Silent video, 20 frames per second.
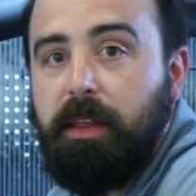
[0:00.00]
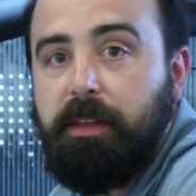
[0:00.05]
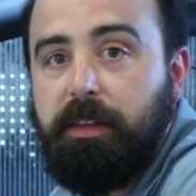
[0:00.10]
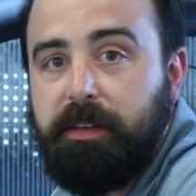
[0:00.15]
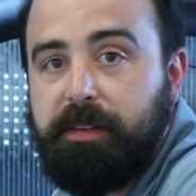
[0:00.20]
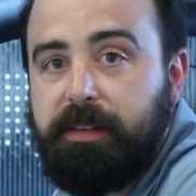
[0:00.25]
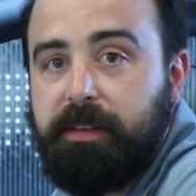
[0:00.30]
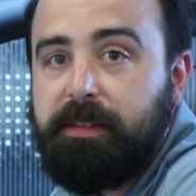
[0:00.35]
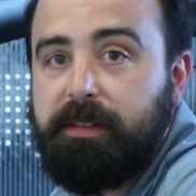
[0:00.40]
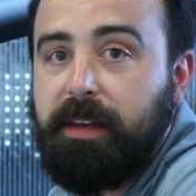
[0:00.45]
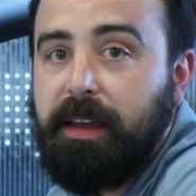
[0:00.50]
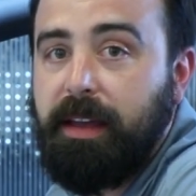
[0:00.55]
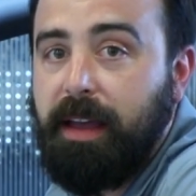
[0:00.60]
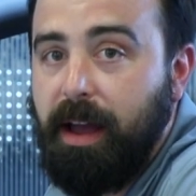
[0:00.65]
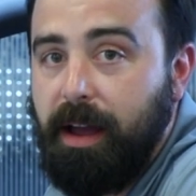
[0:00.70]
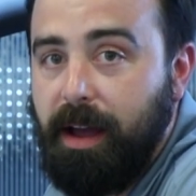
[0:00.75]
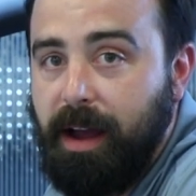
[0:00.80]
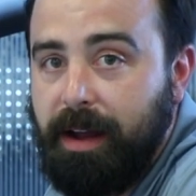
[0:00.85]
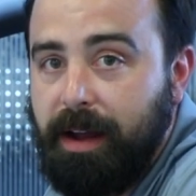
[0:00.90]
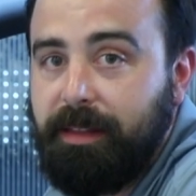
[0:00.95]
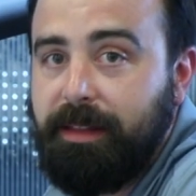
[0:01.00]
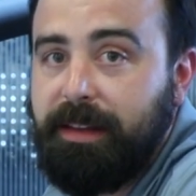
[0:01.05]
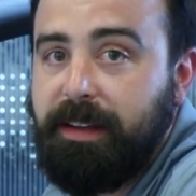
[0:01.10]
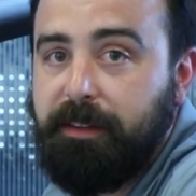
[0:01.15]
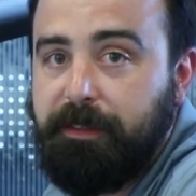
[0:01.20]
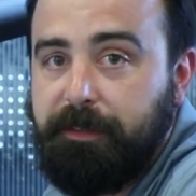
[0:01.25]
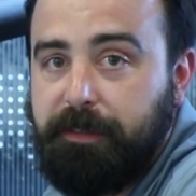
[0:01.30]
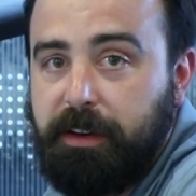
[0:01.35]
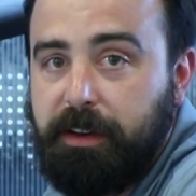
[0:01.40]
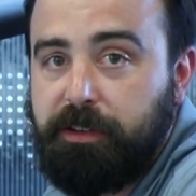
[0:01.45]
This is a highly
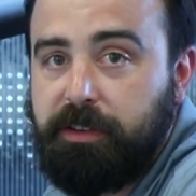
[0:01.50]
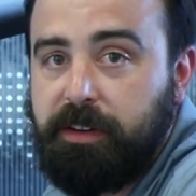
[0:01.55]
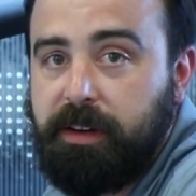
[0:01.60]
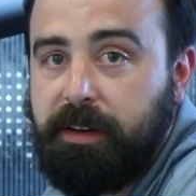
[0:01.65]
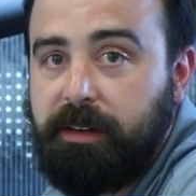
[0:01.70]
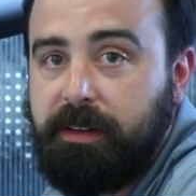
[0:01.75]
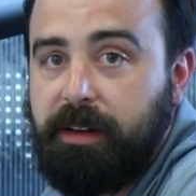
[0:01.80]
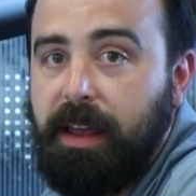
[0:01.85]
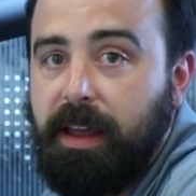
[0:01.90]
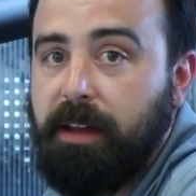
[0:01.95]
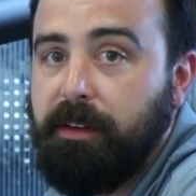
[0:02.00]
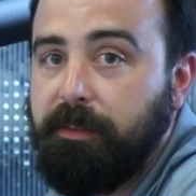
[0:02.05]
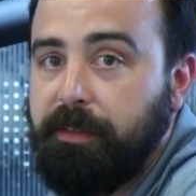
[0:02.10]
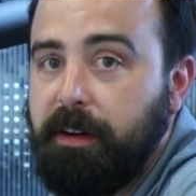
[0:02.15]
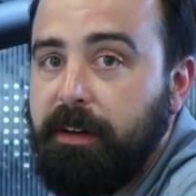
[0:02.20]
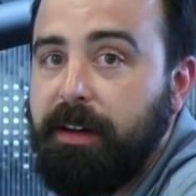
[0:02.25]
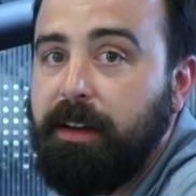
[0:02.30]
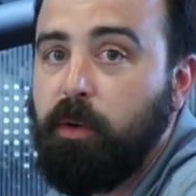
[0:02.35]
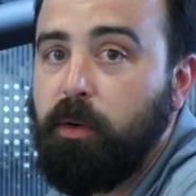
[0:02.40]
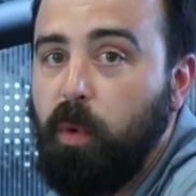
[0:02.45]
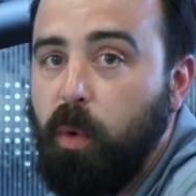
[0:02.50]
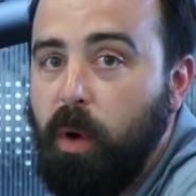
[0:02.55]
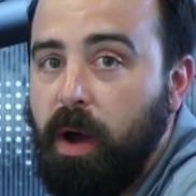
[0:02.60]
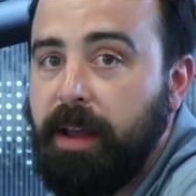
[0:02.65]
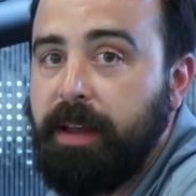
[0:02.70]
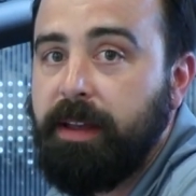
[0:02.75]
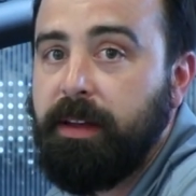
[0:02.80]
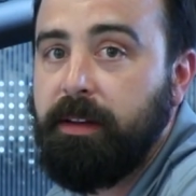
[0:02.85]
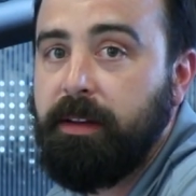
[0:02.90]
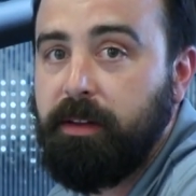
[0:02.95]
efficient and very
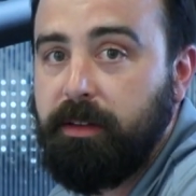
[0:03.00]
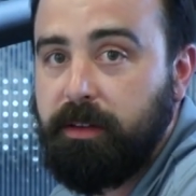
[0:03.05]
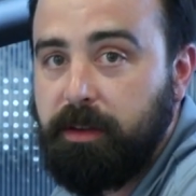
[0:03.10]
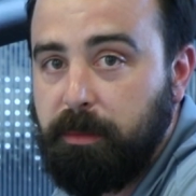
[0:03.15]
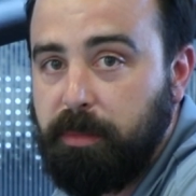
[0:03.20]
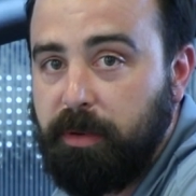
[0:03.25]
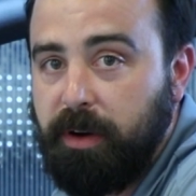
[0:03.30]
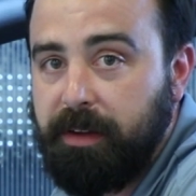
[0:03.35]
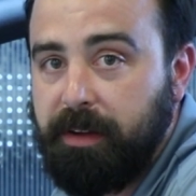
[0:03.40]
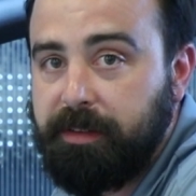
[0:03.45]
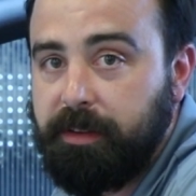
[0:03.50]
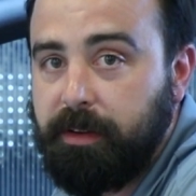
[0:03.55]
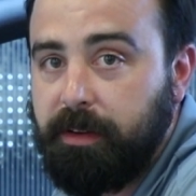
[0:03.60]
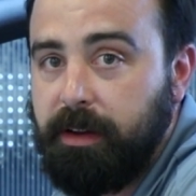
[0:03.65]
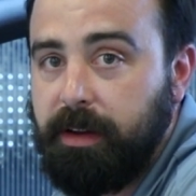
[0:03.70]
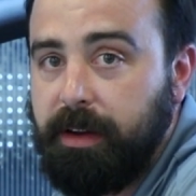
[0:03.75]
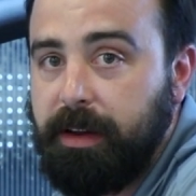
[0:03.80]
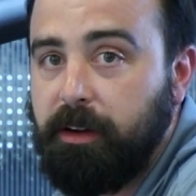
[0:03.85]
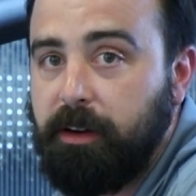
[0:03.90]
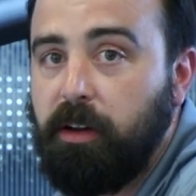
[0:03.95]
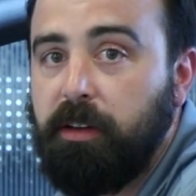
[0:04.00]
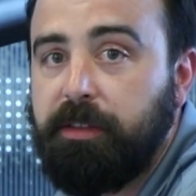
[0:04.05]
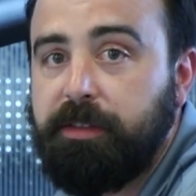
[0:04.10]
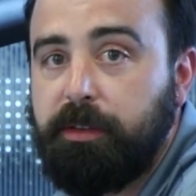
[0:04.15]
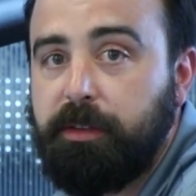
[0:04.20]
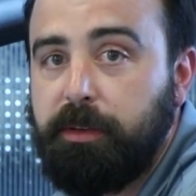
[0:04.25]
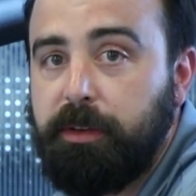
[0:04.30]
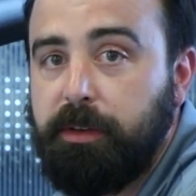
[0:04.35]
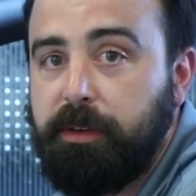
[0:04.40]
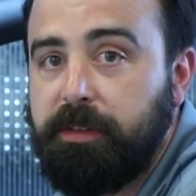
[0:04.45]
quiet compressor. It
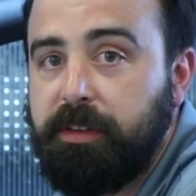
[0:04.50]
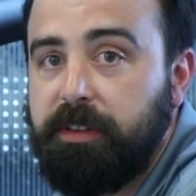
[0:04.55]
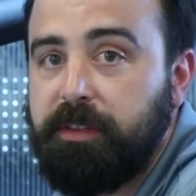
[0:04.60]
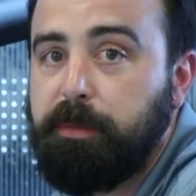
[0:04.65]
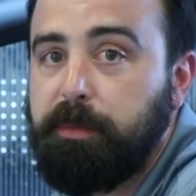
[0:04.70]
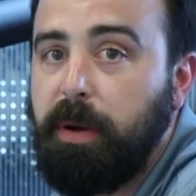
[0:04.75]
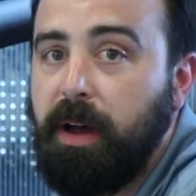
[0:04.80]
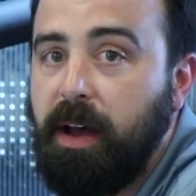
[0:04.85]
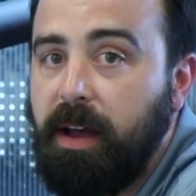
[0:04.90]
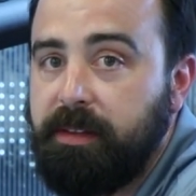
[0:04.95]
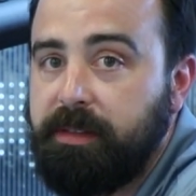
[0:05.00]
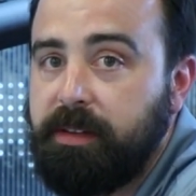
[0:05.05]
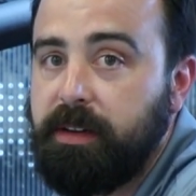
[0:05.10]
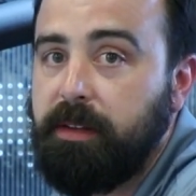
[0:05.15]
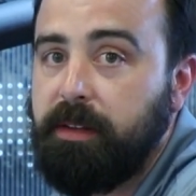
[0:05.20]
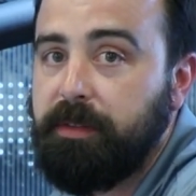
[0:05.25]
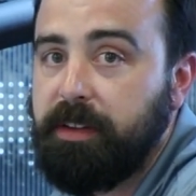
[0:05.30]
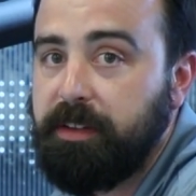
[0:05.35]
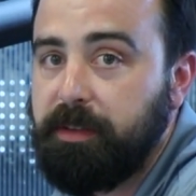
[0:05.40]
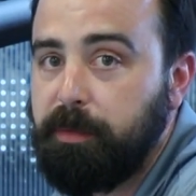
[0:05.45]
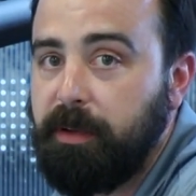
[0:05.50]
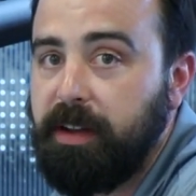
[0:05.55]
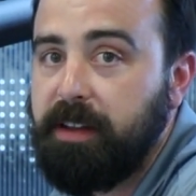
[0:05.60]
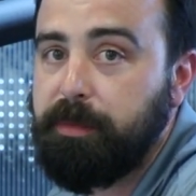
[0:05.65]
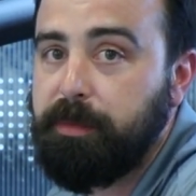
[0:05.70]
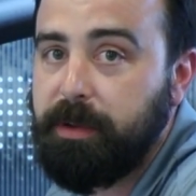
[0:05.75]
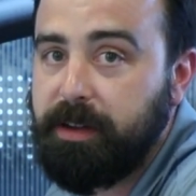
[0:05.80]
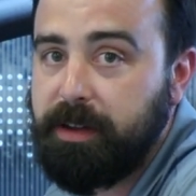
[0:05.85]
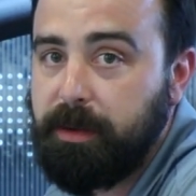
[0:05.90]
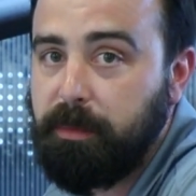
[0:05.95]
also uses positive
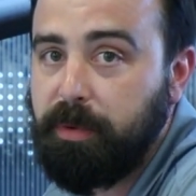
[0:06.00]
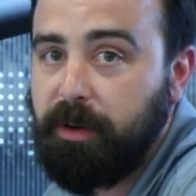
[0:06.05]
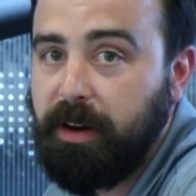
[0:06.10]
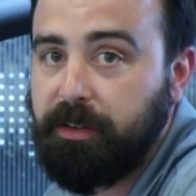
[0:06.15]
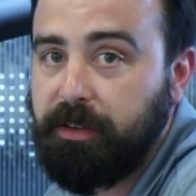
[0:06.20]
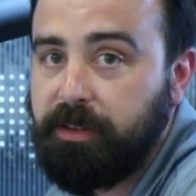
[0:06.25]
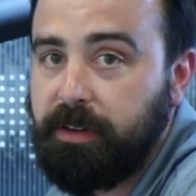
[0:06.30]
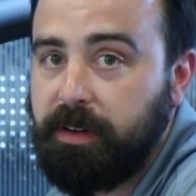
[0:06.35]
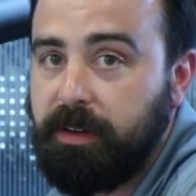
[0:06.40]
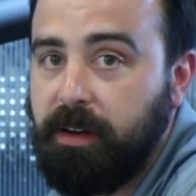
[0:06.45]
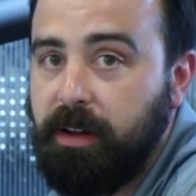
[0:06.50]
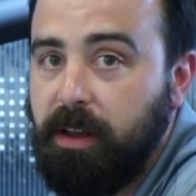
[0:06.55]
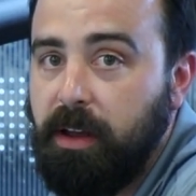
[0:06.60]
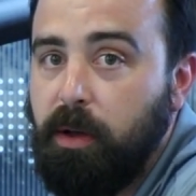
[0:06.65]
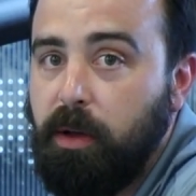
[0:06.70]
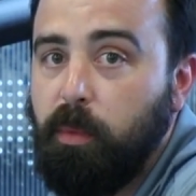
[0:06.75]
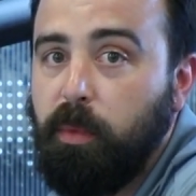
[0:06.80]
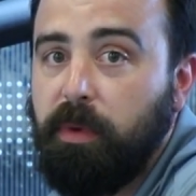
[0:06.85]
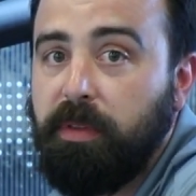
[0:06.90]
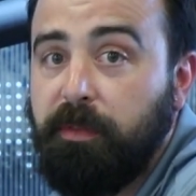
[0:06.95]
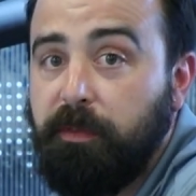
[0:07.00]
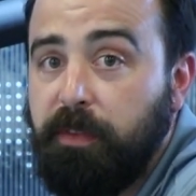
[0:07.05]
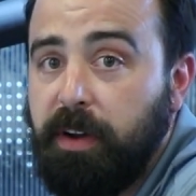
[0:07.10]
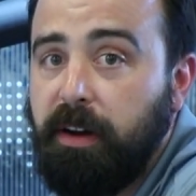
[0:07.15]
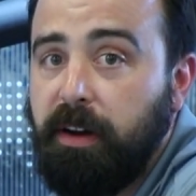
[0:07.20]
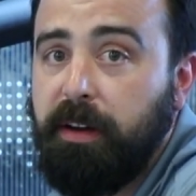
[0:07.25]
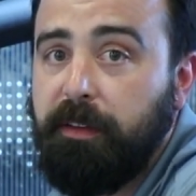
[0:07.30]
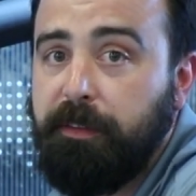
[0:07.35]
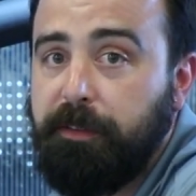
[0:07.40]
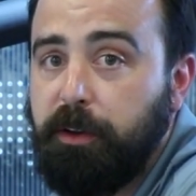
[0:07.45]
displacement compression with
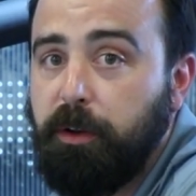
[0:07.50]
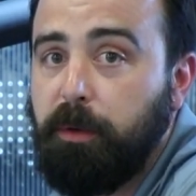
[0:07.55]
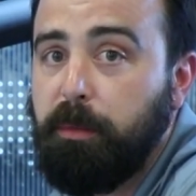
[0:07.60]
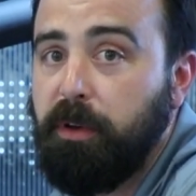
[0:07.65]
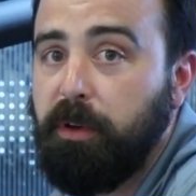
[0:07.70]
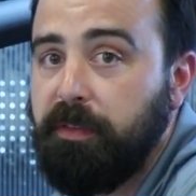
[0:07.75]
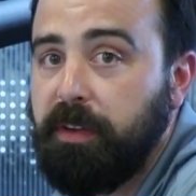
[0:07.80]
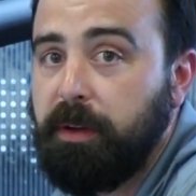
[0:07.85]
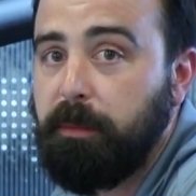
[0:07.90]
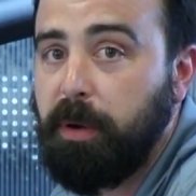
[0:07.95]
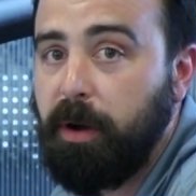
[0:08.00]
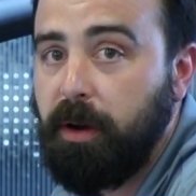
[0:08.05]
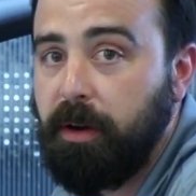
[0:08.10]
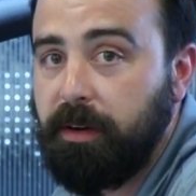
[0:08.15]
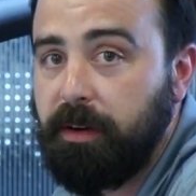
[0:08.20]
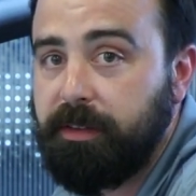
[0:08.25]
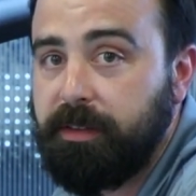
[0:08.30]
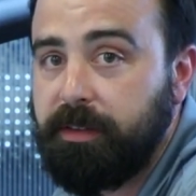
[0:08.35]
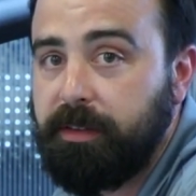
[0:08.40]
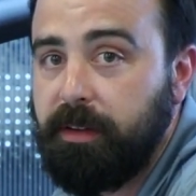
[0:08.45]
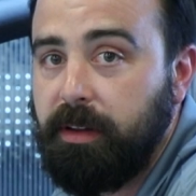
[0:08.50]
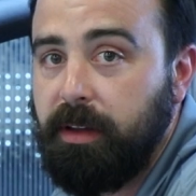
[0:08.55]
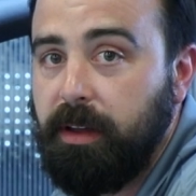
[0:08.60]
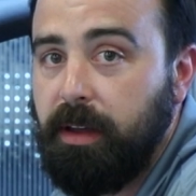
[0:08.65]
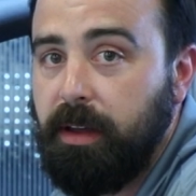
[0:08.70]
very few moving parts.